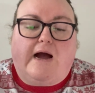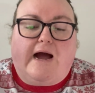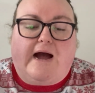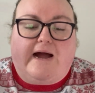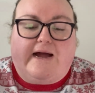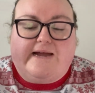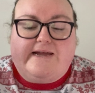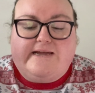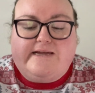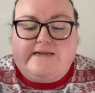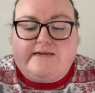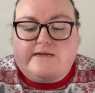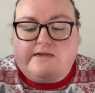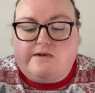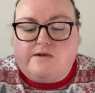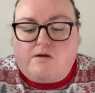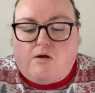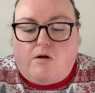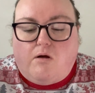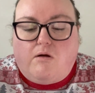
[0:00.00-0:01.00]
I
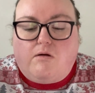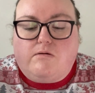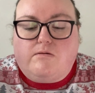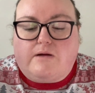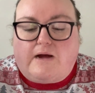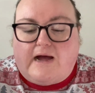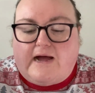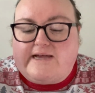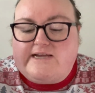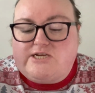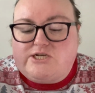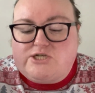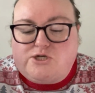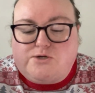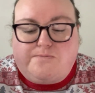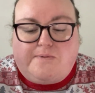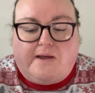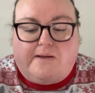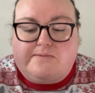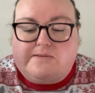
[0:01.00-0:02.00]

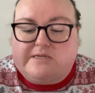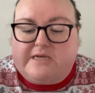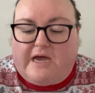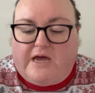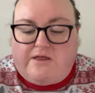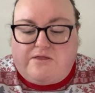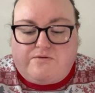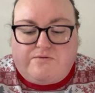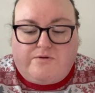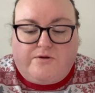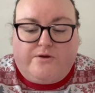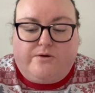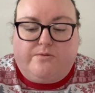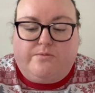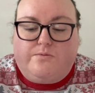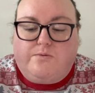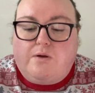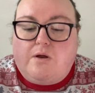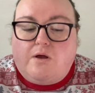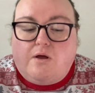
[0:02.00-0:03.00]
should be able to get through
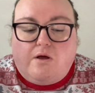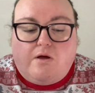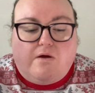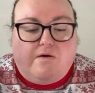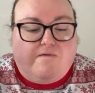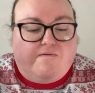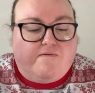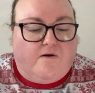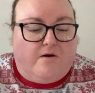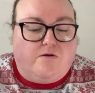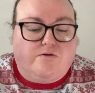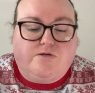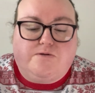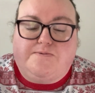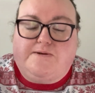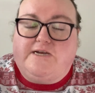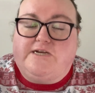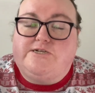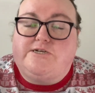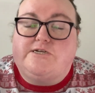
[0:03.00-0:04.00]
400
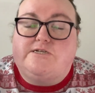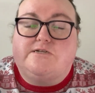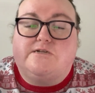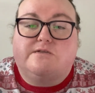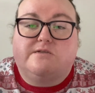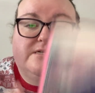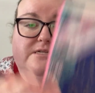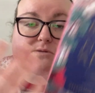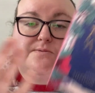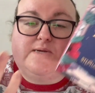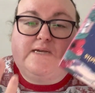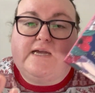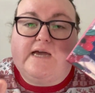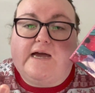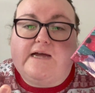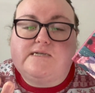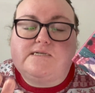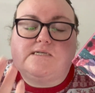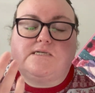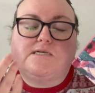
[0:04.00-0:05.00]
pages this
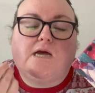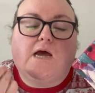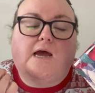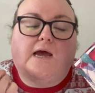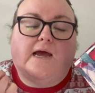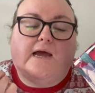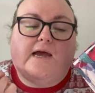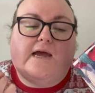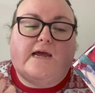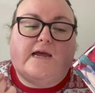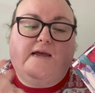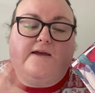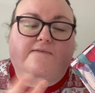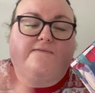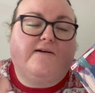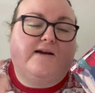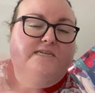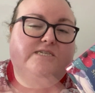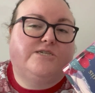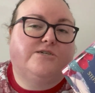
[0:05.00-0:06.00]
weekend
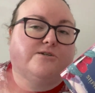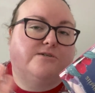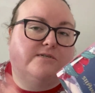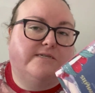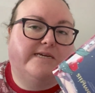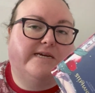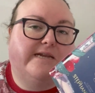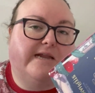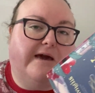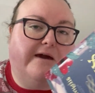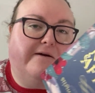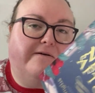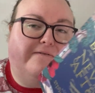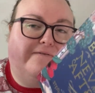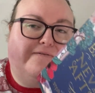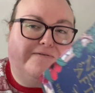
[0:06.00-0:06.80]
if I don't DNF.